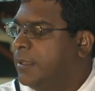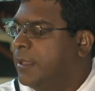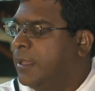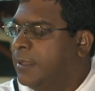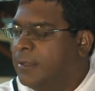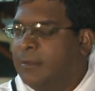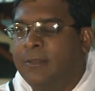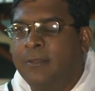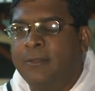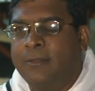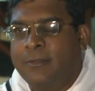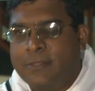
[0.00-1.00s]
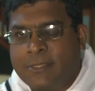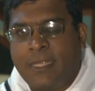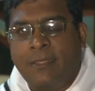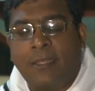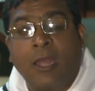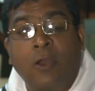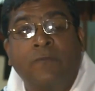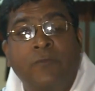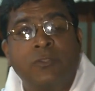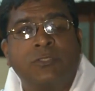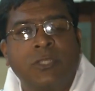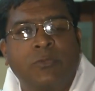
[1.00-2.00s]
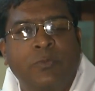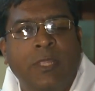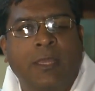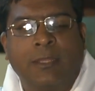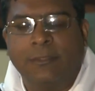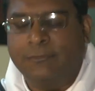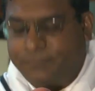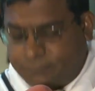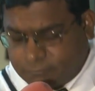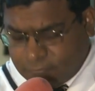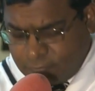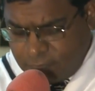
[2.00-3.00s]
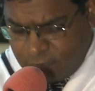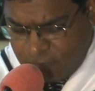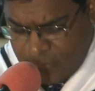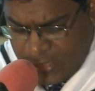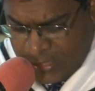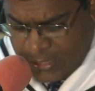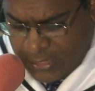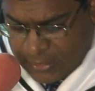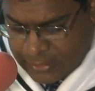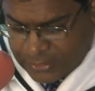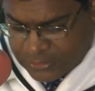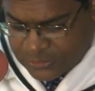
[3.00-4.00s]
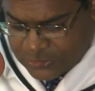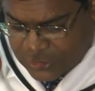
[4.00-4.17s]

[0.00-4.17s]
and say that how fortunate we are. Ladies and